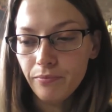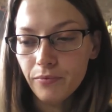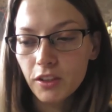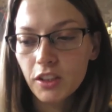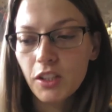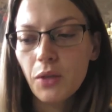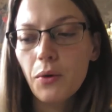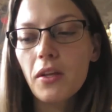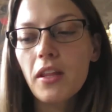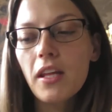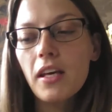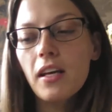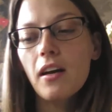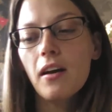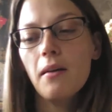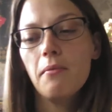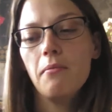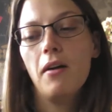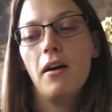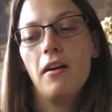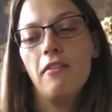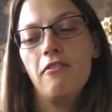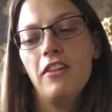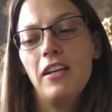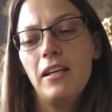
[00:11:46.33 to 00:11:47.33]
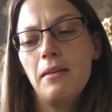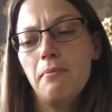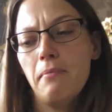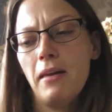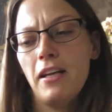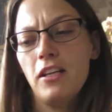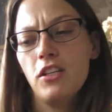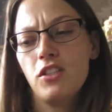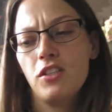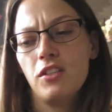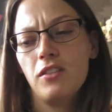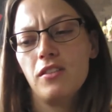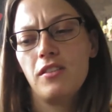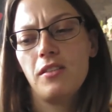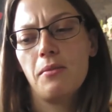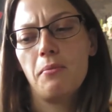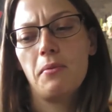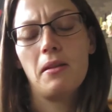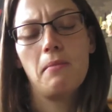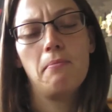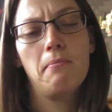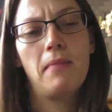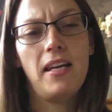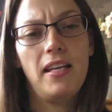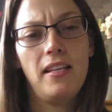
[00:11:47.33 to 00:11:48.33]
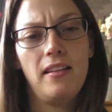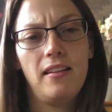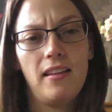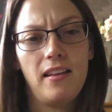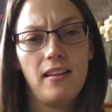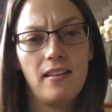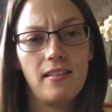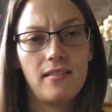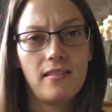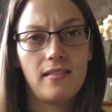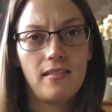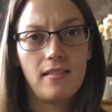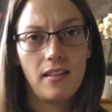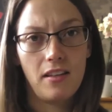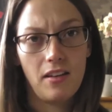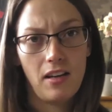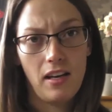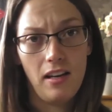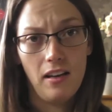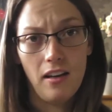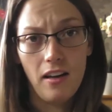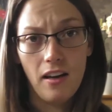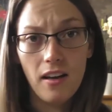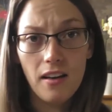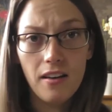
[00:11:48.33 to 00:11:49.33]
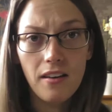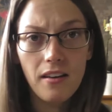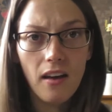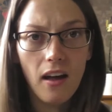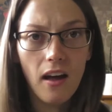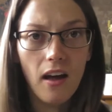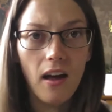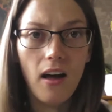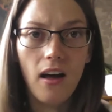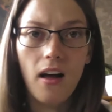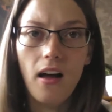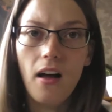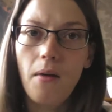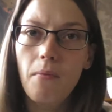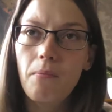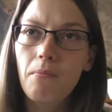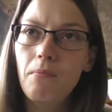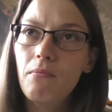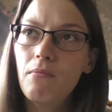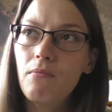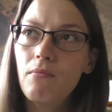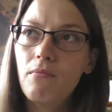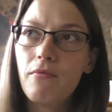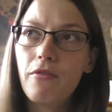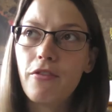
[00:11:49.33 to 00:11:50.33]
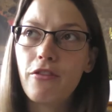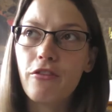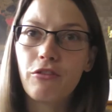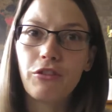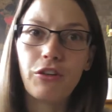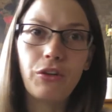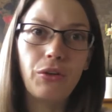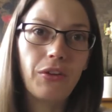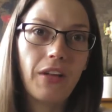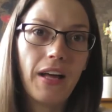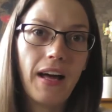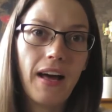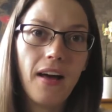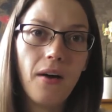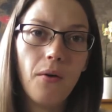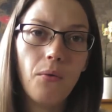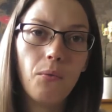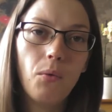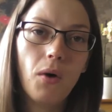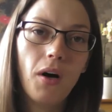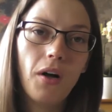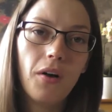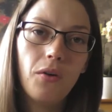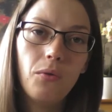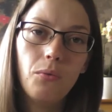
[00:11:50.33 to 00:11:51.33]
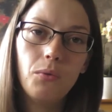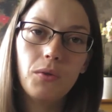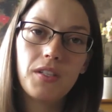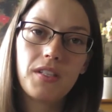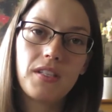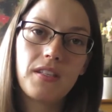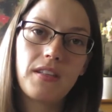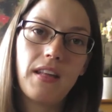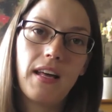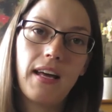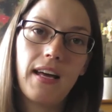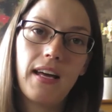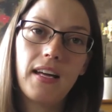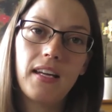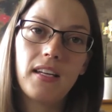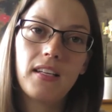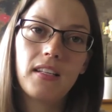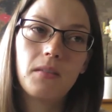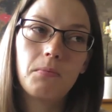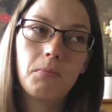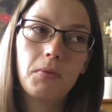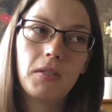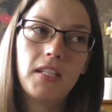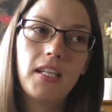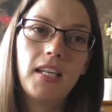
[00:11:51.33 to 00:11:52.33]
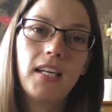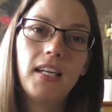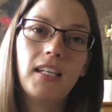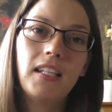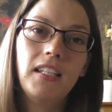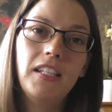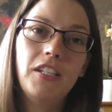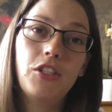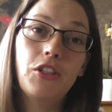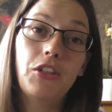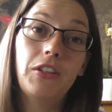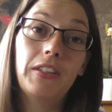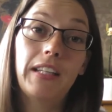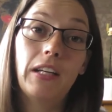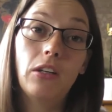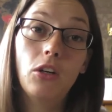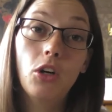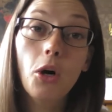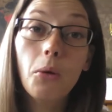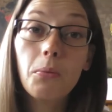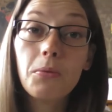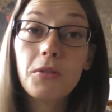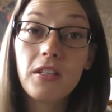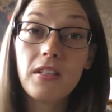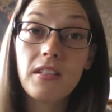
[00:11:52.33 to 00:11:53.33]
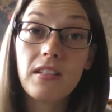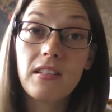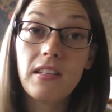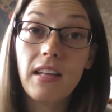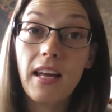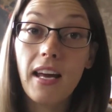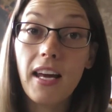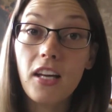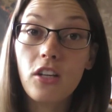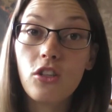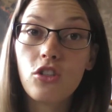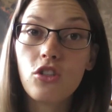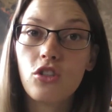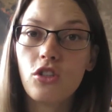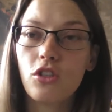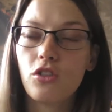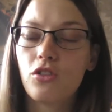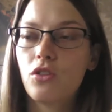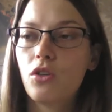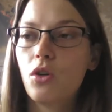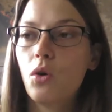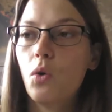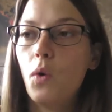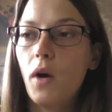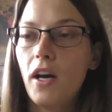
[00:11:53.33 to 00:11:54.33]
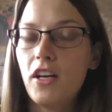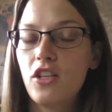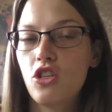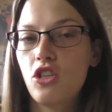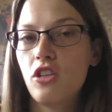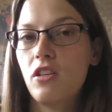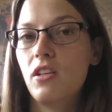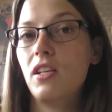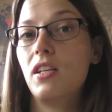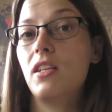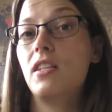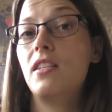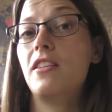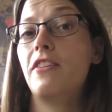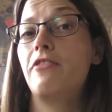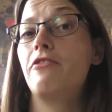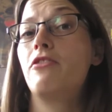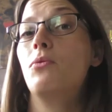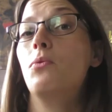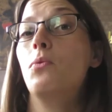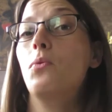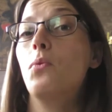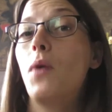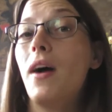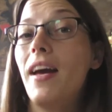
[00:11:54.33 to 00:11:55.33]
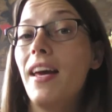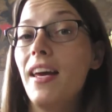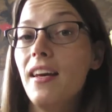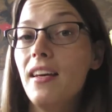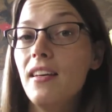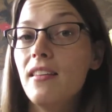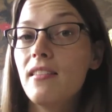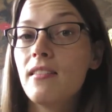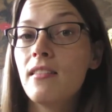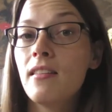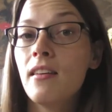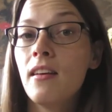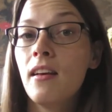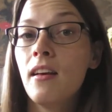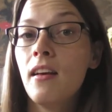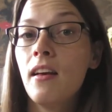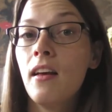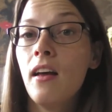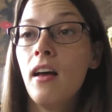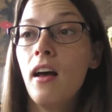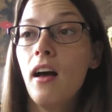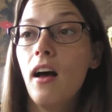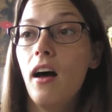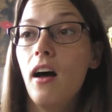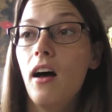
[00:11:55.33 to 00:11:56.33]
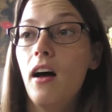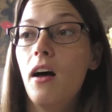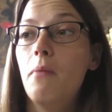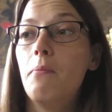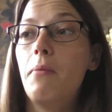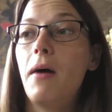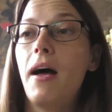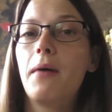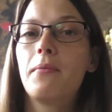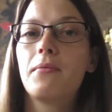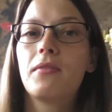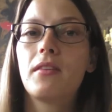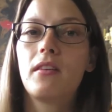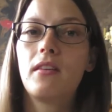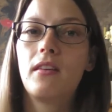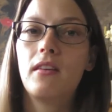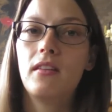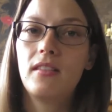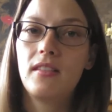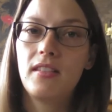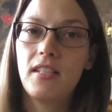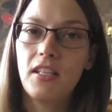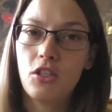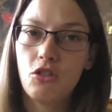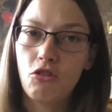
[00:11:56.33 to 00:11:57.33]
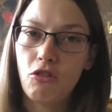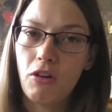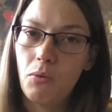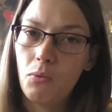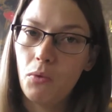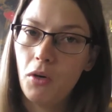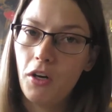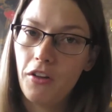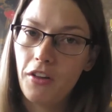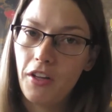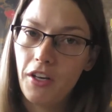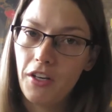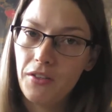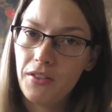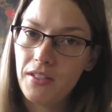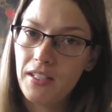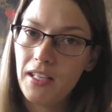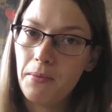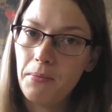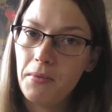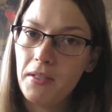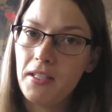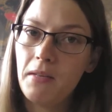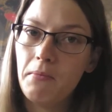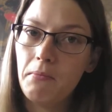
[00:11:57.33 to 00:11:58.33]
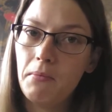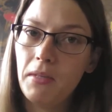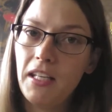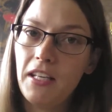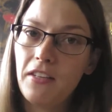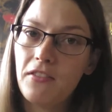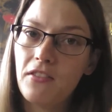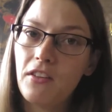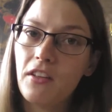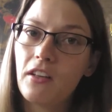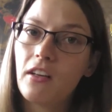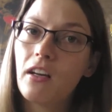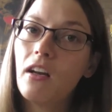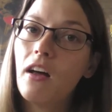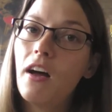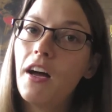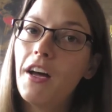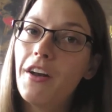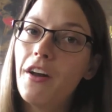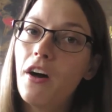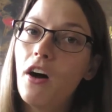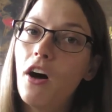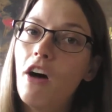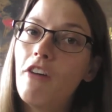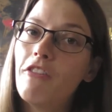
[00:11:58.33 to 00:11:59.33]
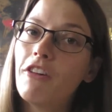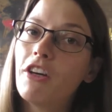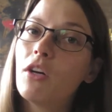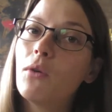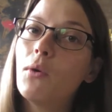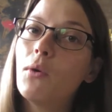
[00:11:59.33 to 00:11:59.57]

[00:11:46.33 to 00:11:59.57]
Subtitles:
So I think I really mentioned some of the main things that I learned through that. One was that, particularly during that option stage, just questioning in different ways, perhaps considering what those limiting beliefs of the client are and